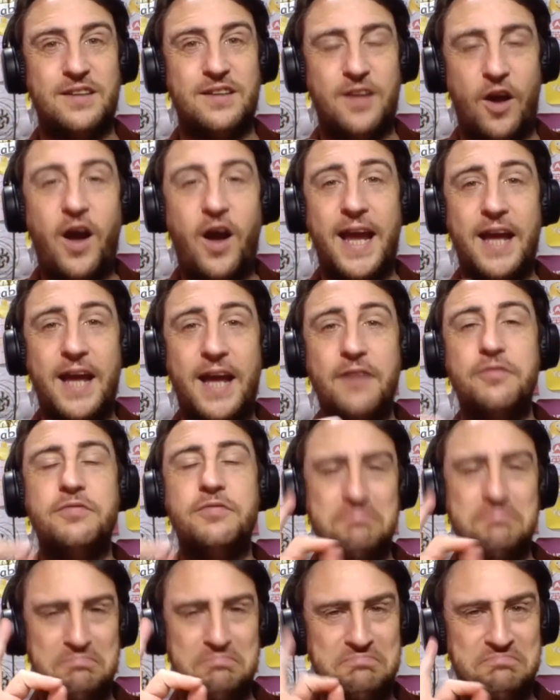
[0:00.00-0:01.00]
that I have,
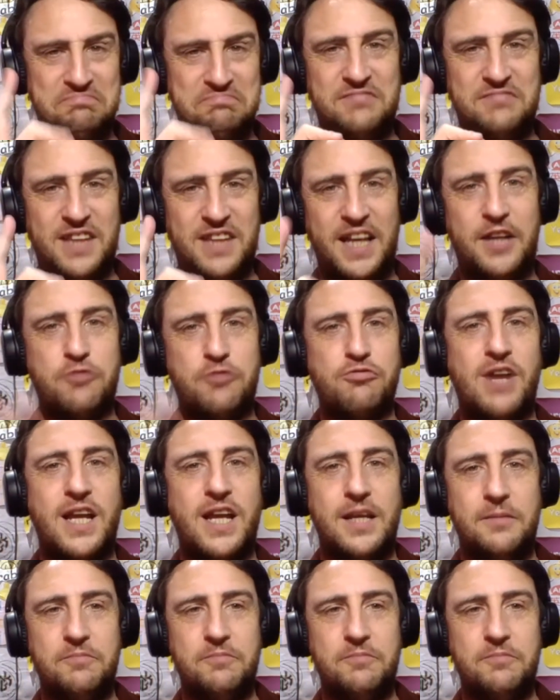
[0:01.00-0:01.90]
they're great.